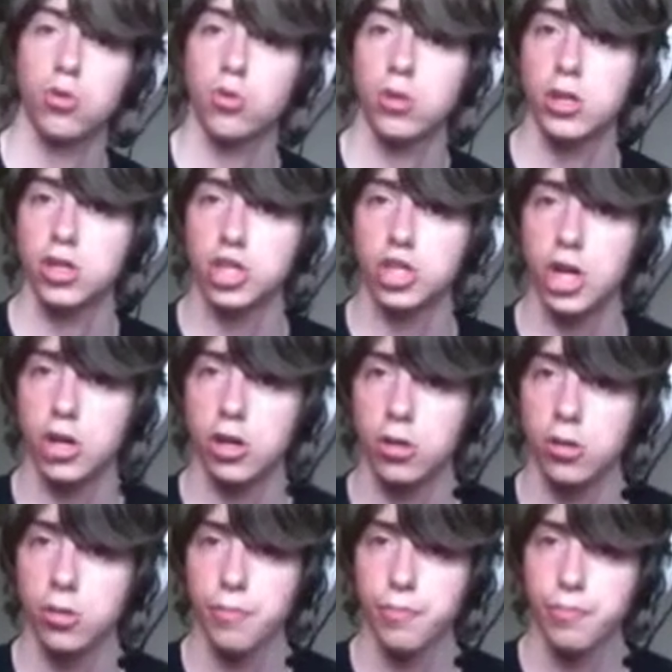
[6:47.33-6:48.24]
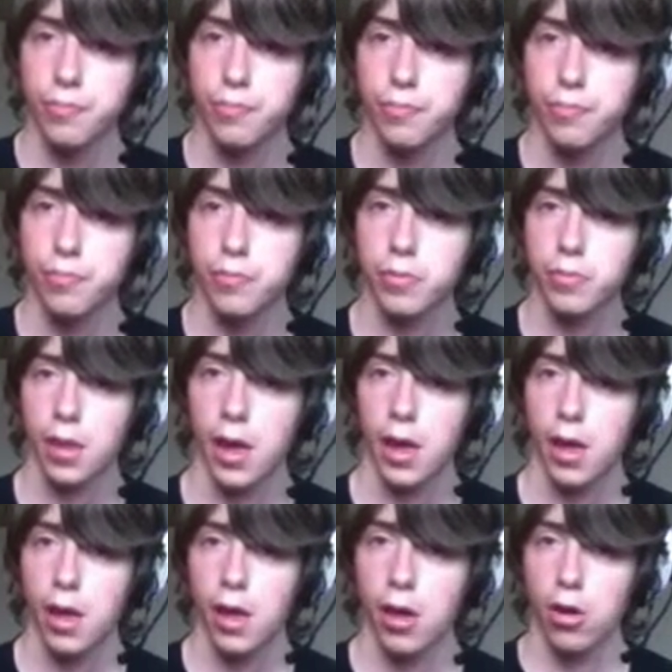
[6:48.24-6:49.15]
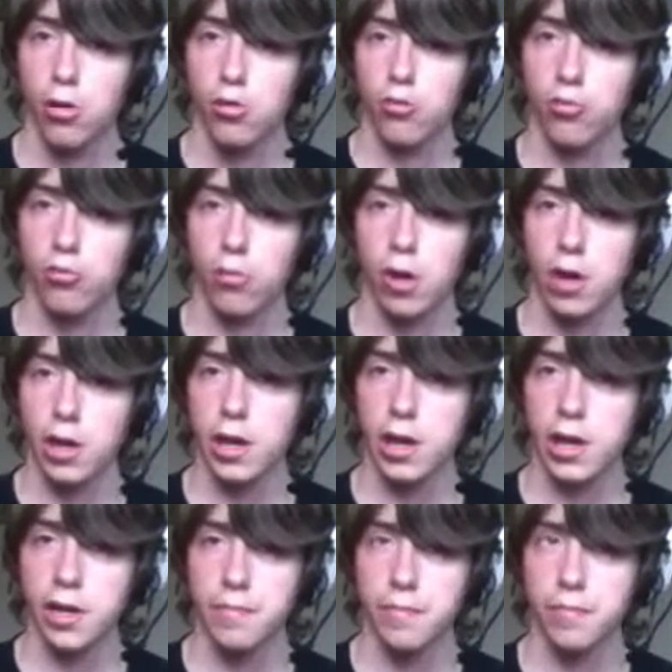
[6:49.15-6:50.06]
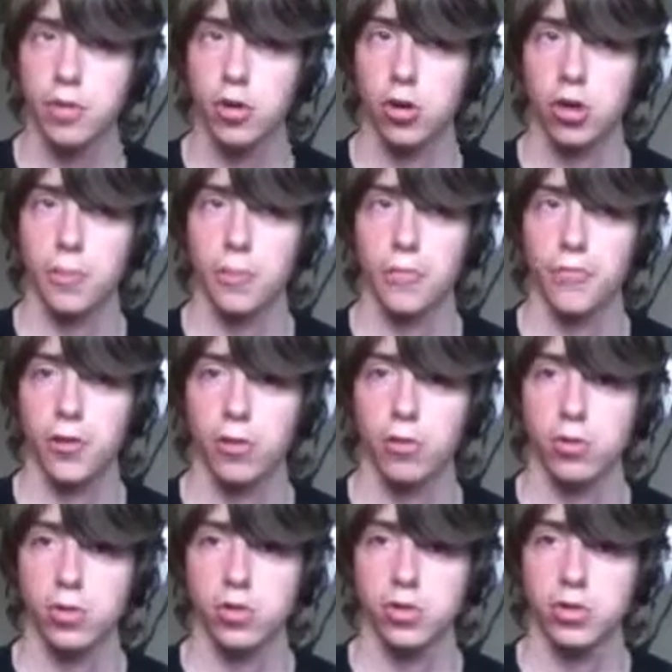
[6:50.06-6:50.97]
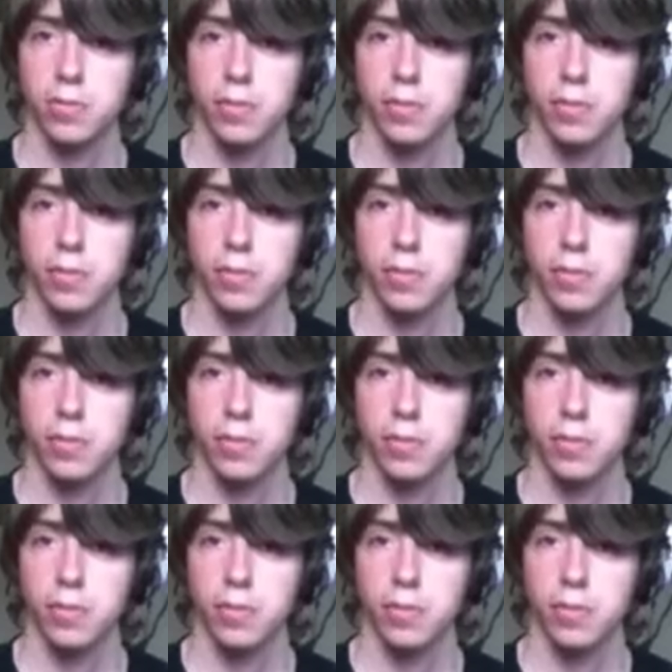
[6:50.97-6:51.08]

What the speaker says: the channel right here, Jorgen Phillips.